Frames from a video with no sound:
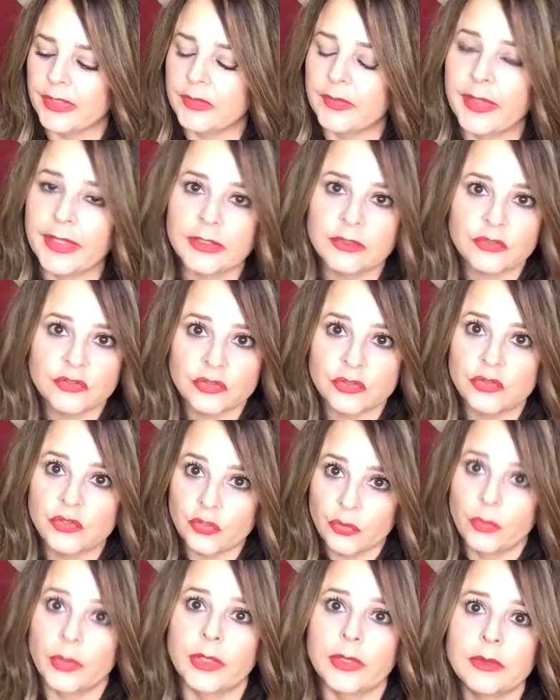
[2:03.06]
then they should
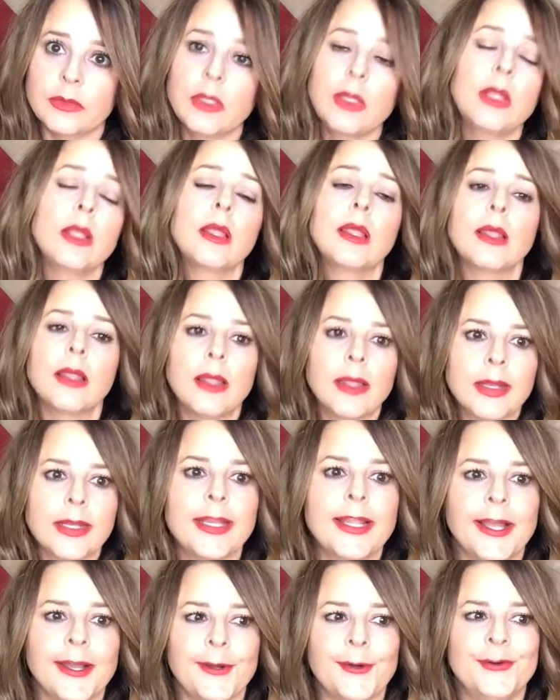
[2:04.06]
do it.
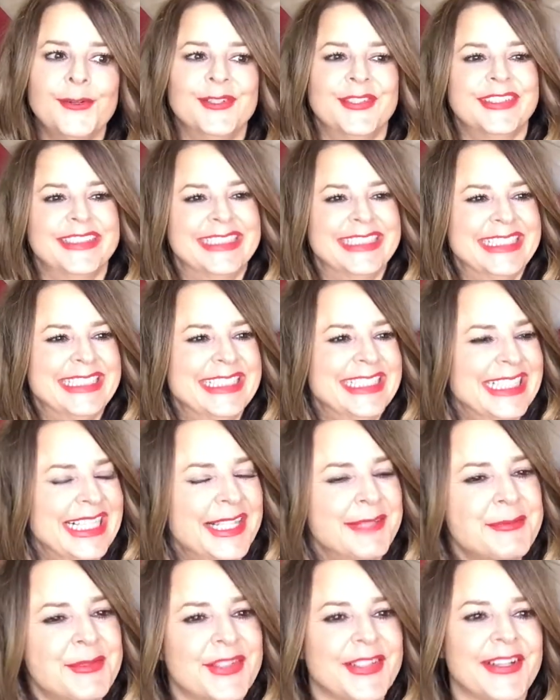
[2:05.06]
Anyhow,
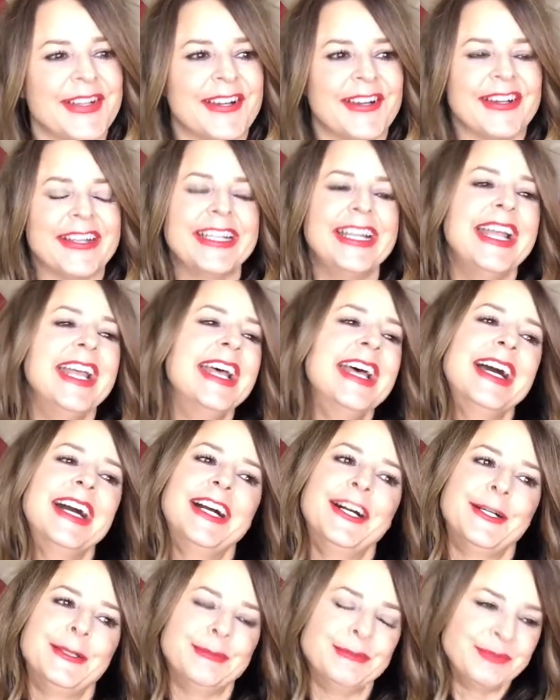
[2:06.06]
I'm sorry.
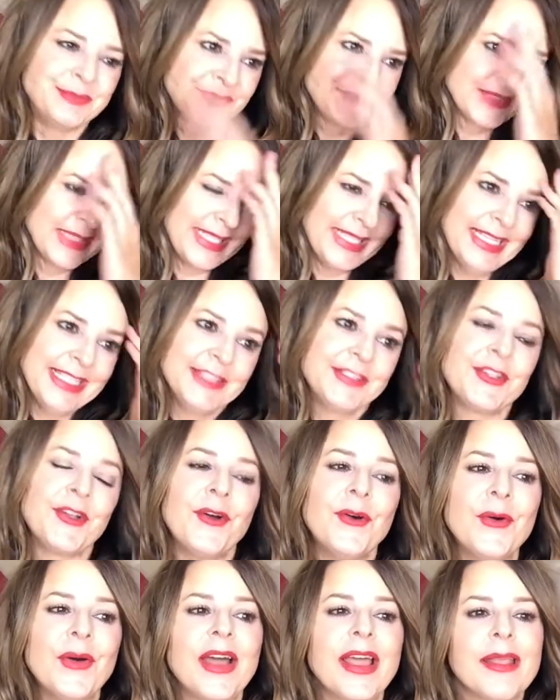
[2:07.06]

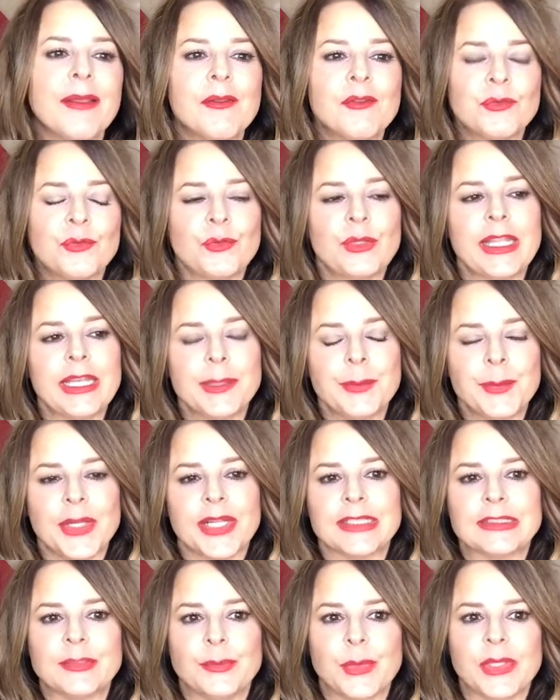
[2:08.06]
So getting
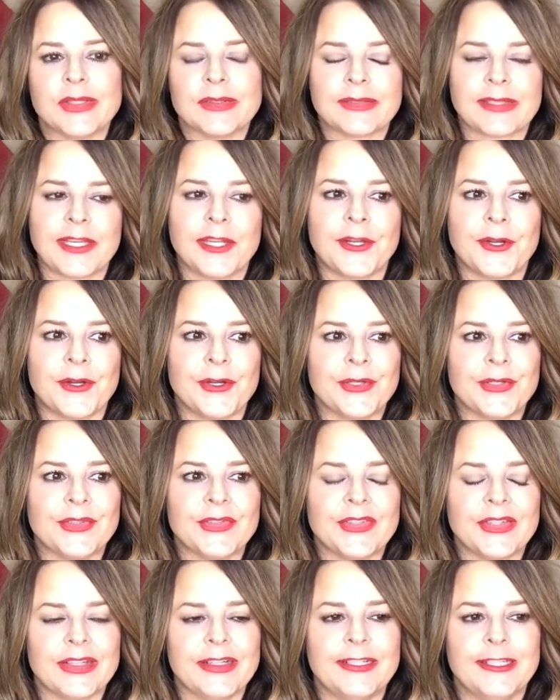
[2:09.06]
back to
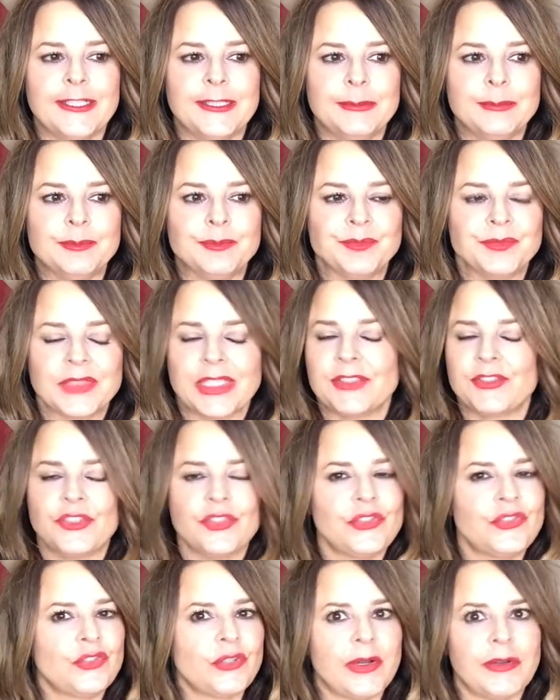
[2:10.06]
mascaras, it
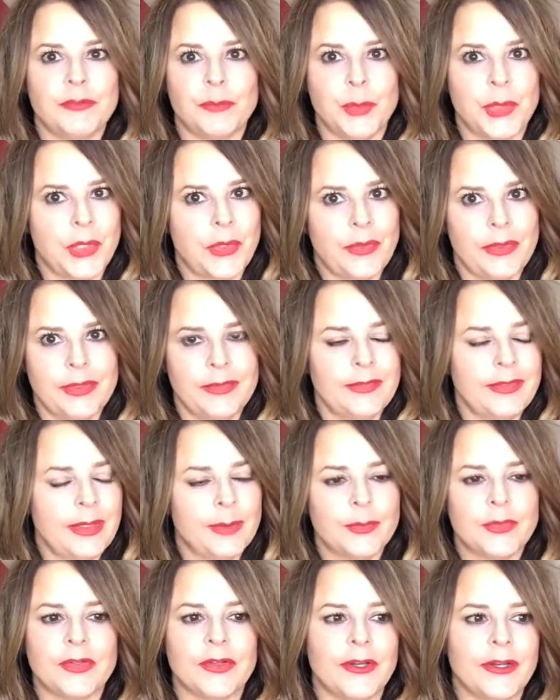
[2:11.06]
just drives me crazy.
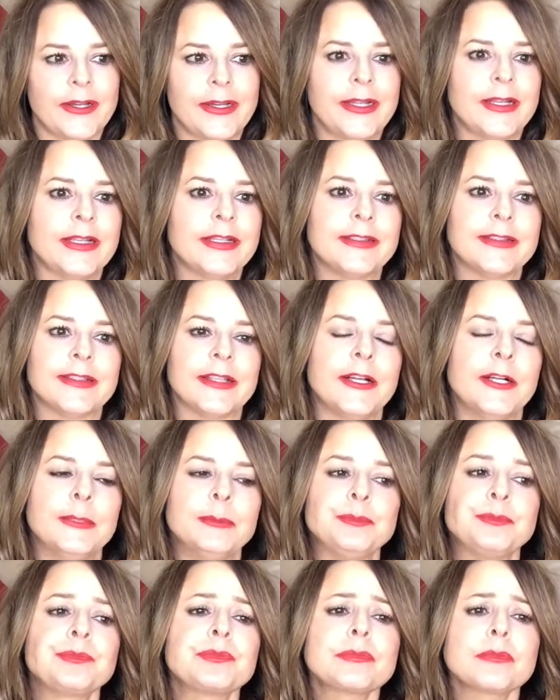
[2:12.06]
I'm sorry, guys.
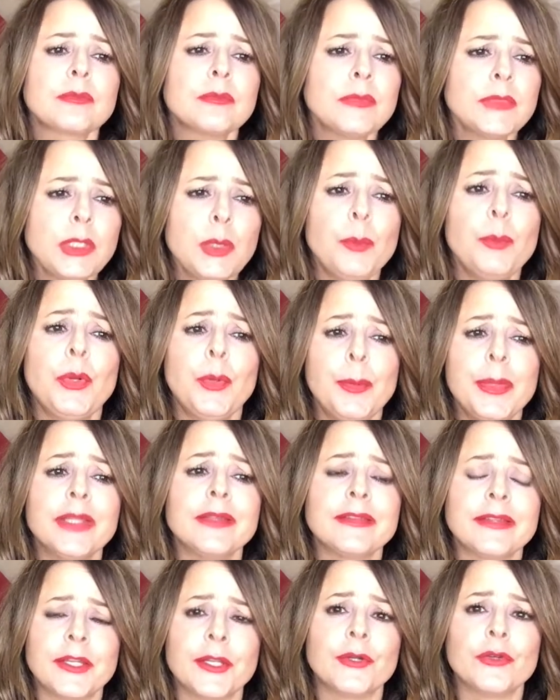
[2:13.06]
But
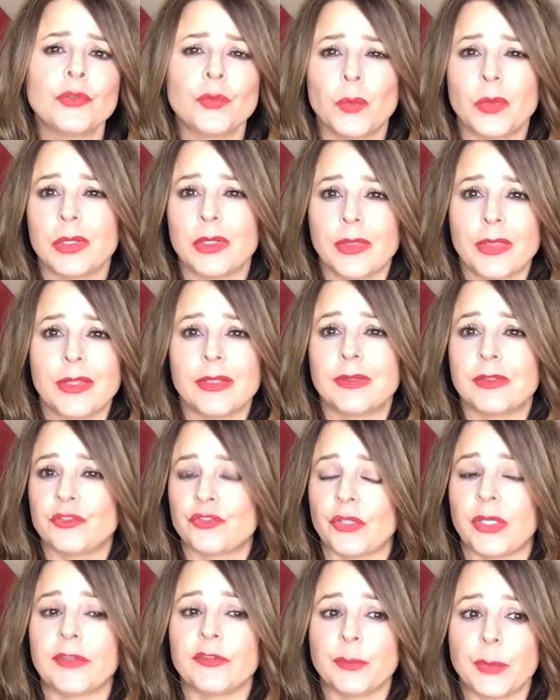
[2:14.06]
mascara is one of the things that
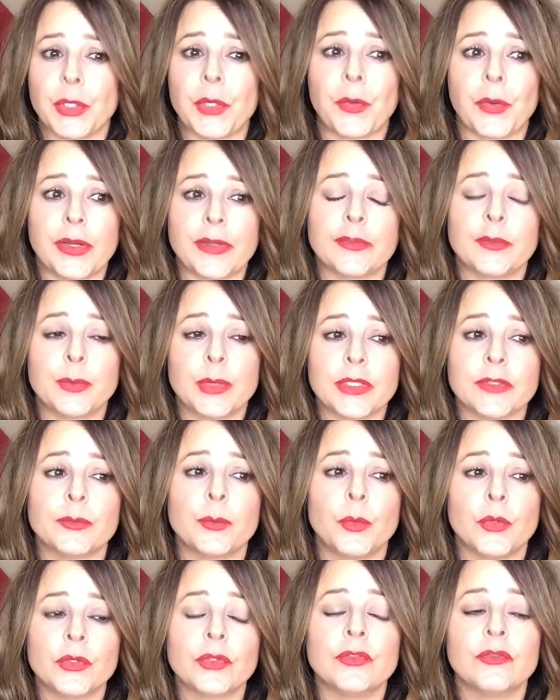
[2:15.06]
drives me crazy because
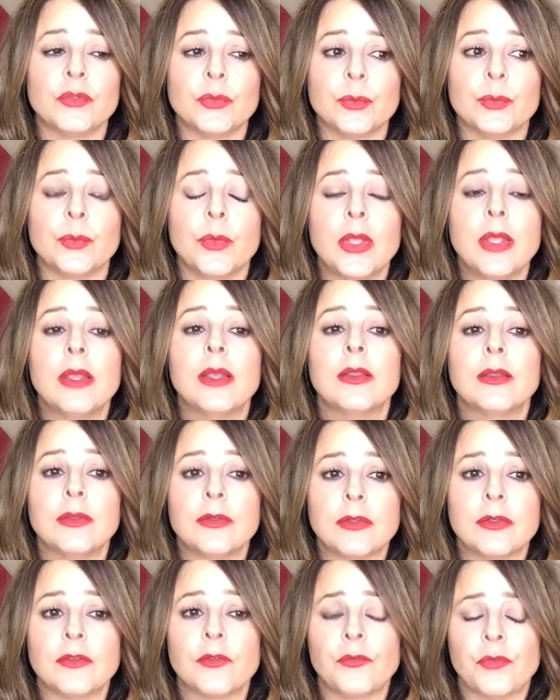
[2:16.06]
most of them
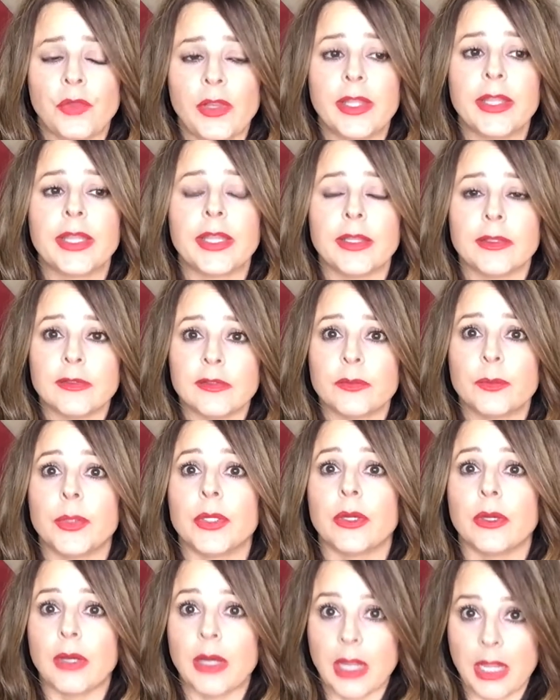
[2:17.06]
flake and
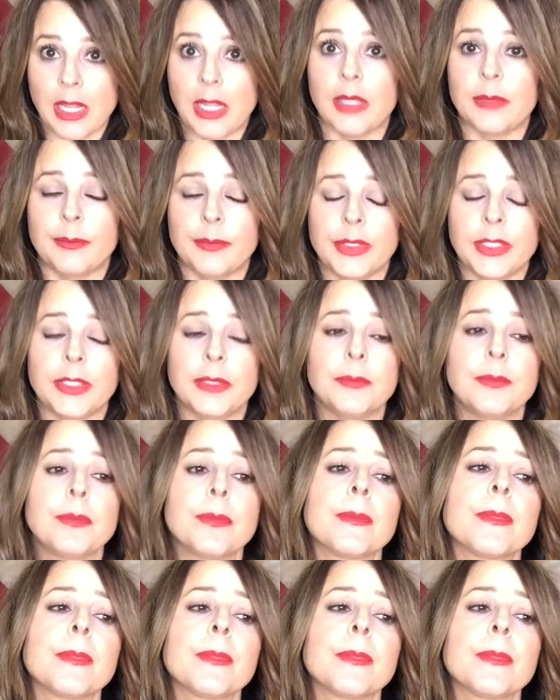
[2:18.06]
smear on me.